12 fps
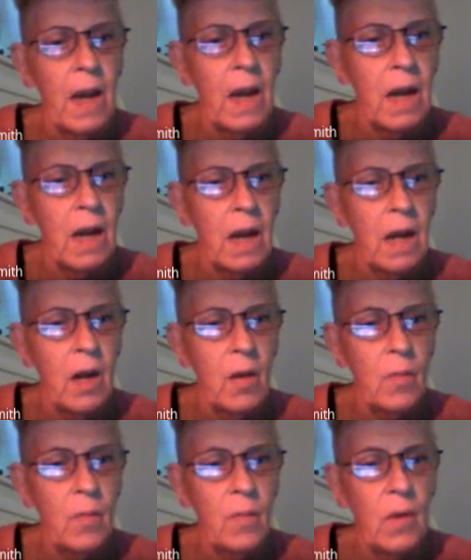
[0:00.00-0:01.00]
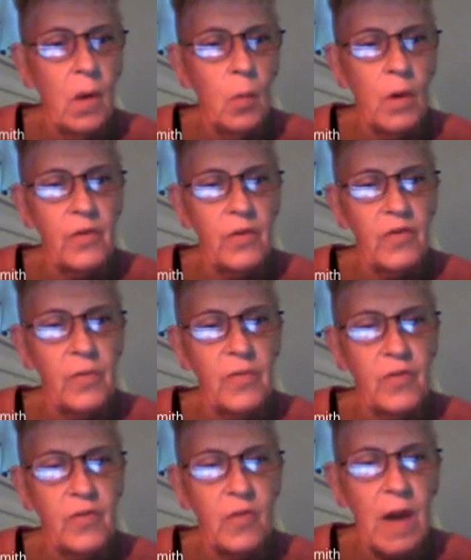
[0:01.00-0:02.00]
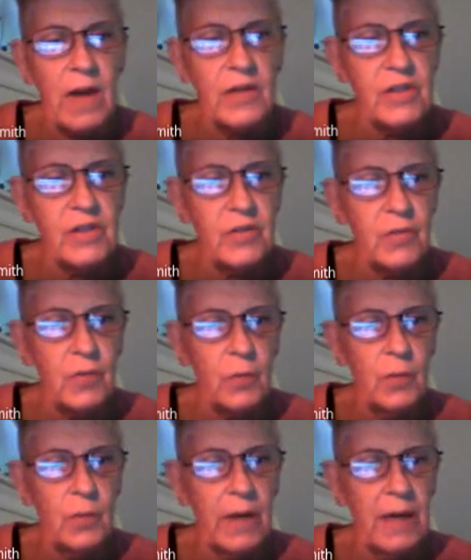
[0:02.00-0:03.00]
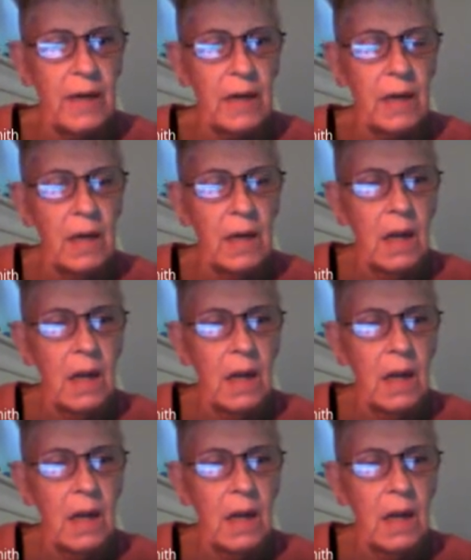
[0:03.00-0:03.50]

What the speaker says: What are some strategies for reading?